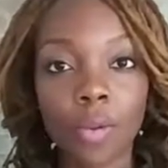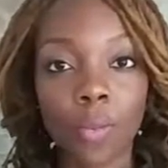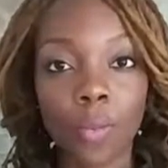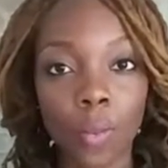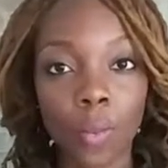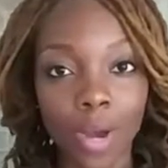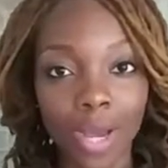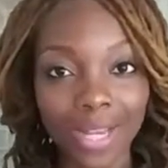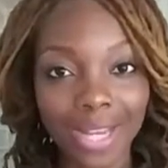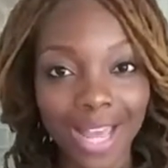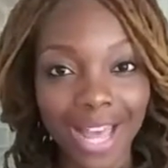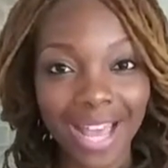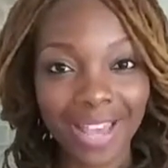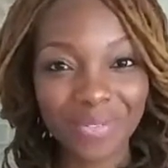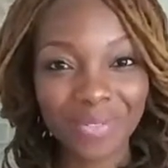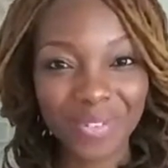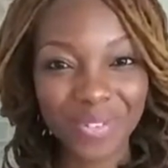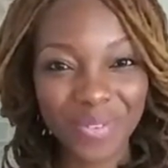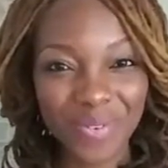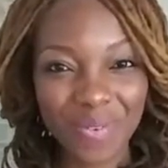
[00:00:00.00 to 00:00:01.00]
What I
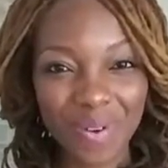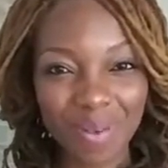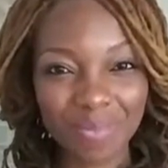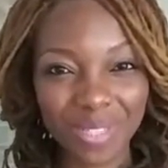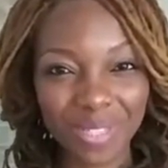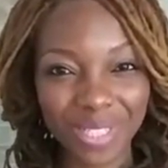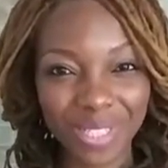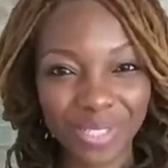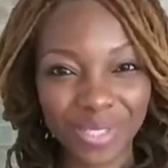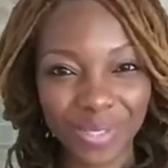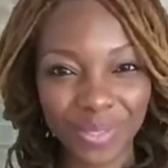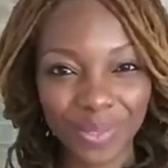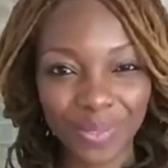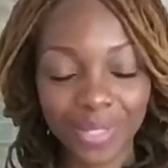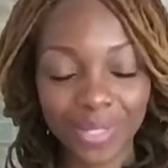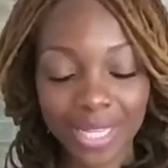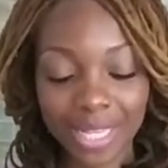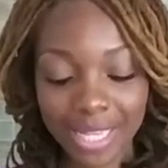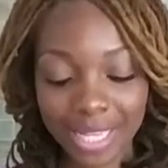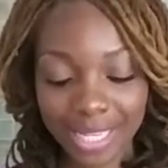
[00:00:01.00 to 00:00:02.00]
would normally
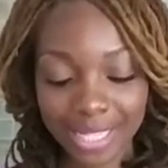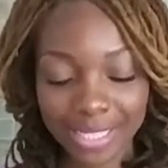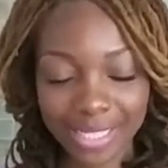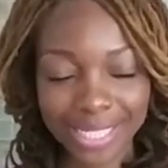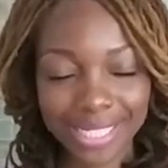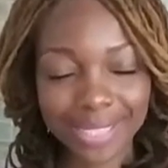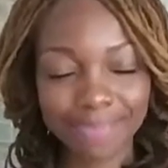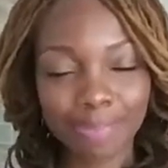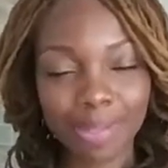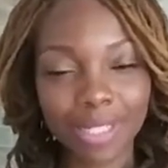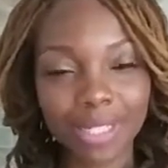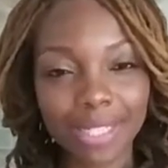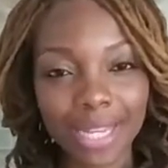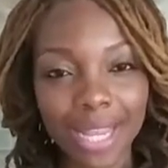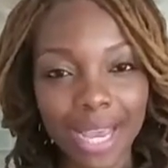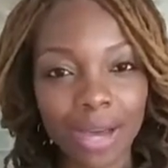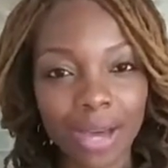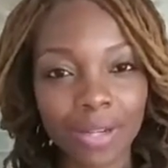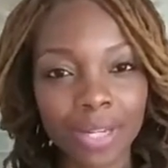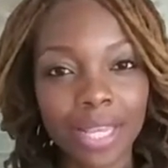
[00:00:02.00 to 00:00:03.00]
do is pull it
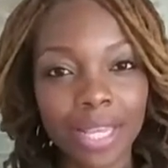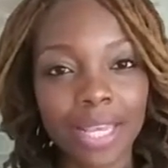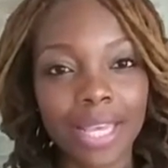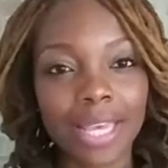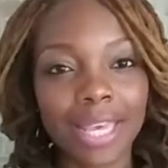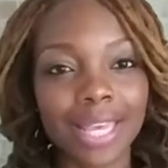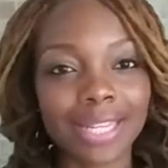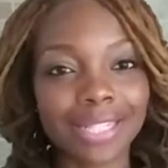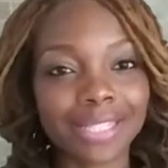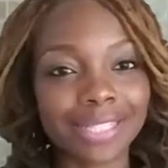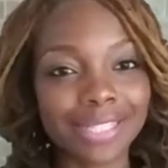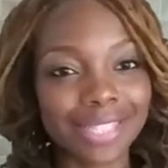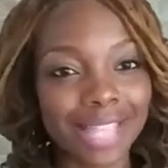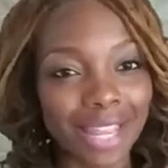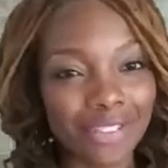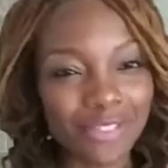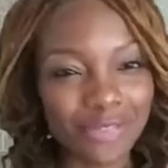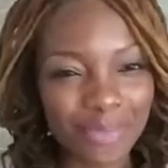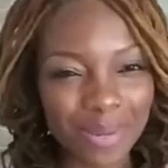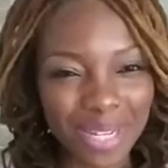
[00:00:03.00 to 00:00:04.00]
out, and
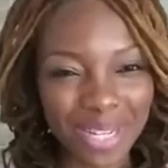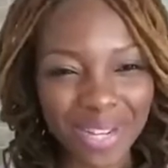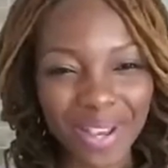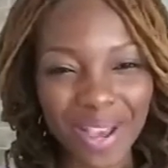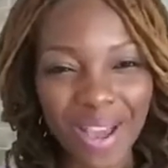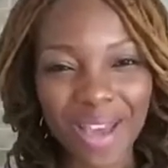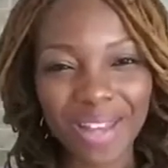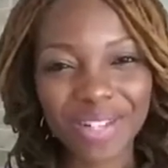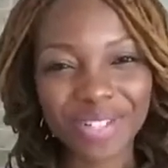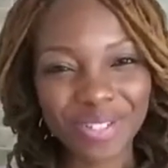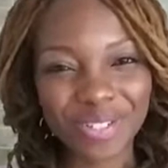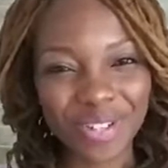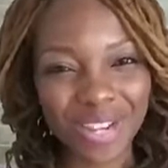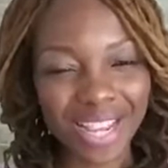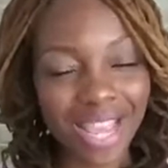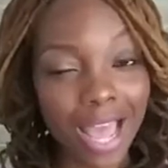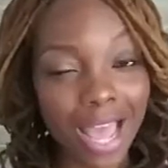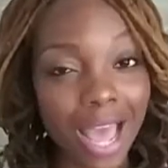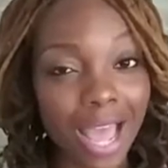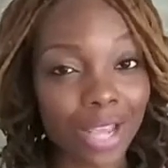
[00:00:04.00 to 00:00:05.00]
instead of putting it on a
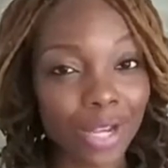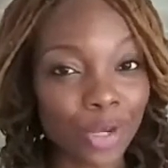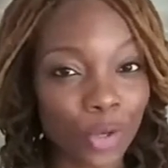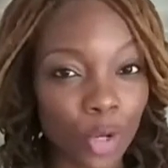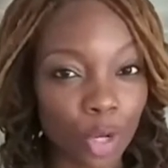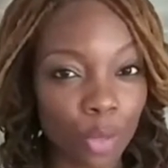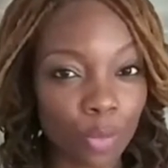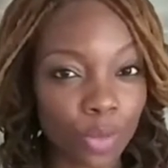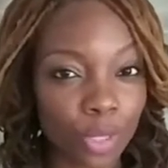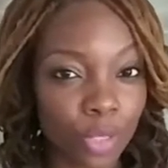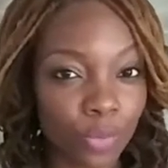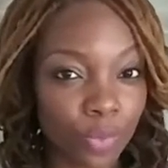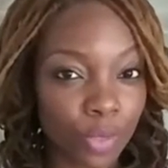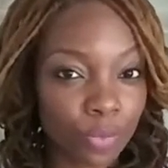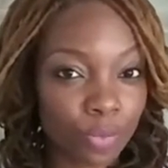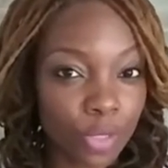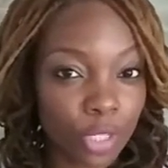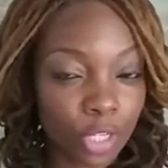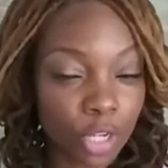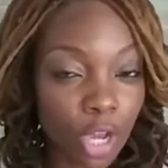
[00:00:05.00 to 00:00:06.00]
tray, I normally
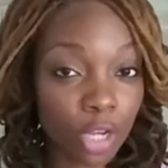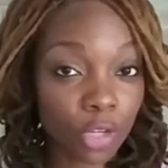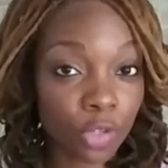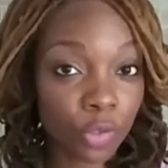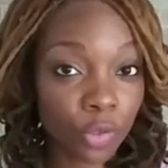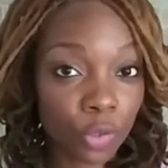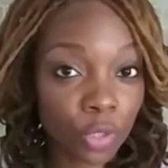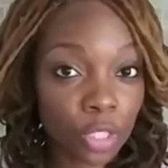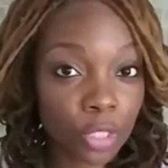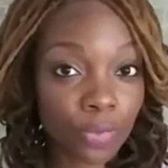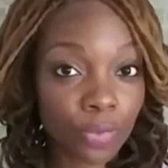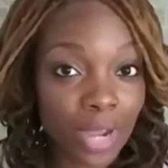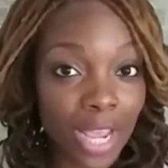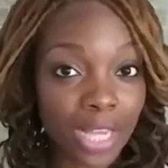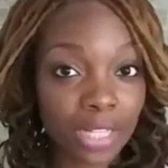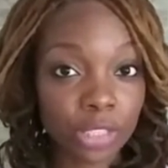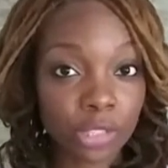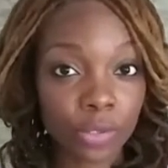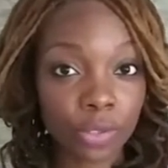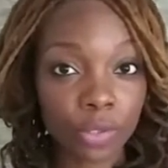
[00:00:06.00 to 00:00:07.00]
would put it on a cooling
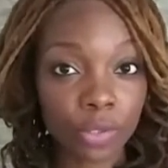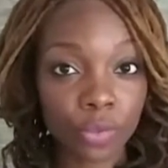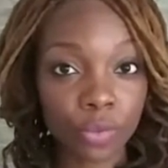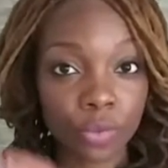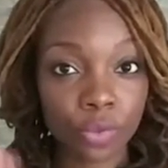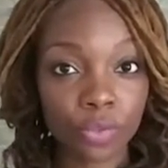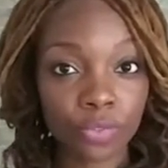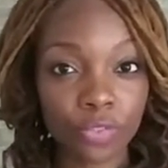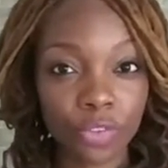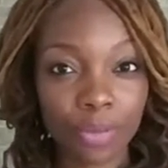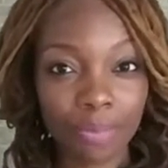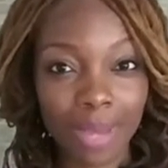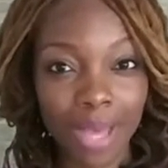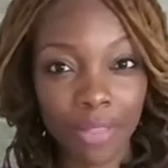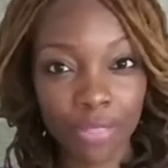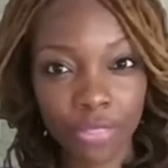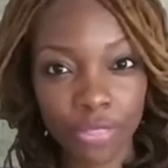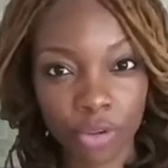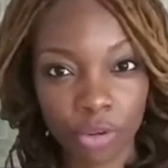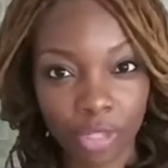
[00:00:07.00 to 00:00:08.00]
rack so it could cool for
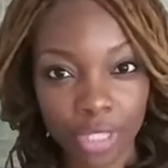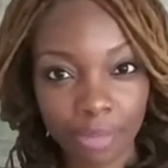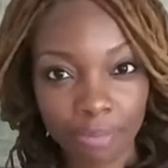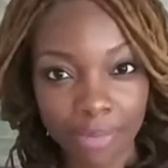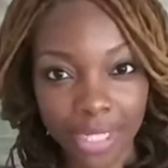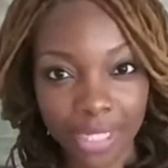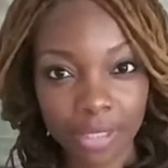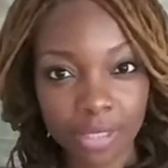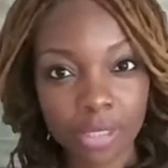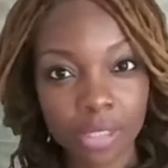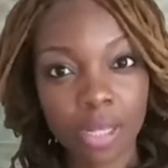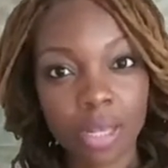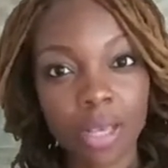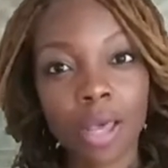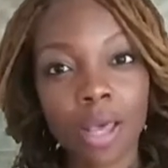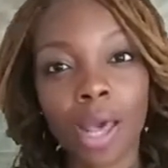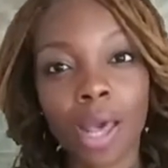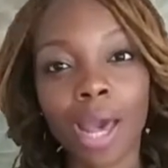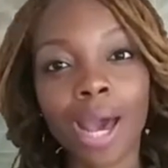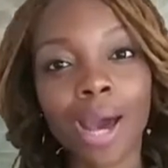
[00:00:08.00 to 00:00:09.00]
about 30 minutes.
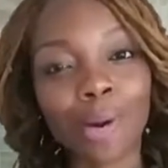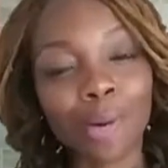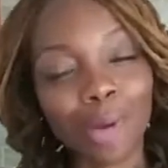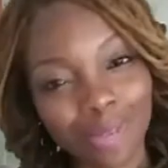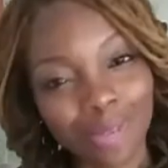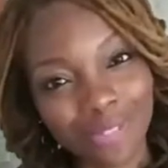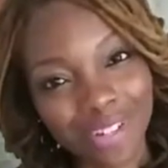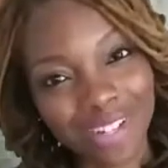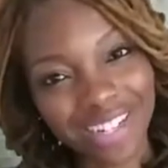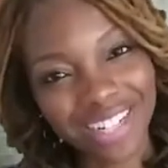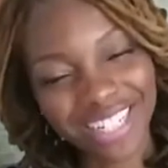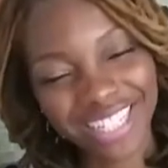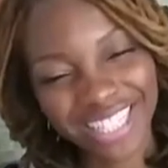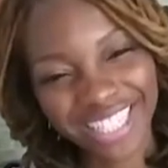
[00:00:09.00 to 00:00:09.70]
However,